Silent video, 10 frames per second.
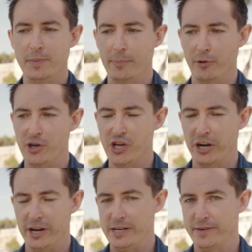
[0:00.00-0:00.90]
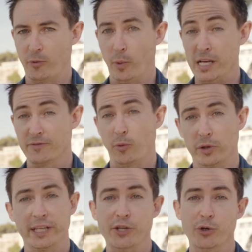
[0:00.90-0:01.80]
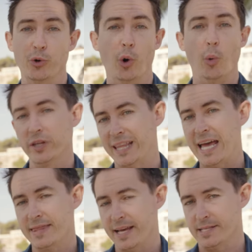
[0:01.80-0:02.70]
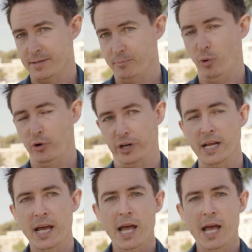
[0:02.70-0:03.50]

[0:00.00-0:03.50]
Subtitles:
to be appreciated in different ways for what they do or what they think is important.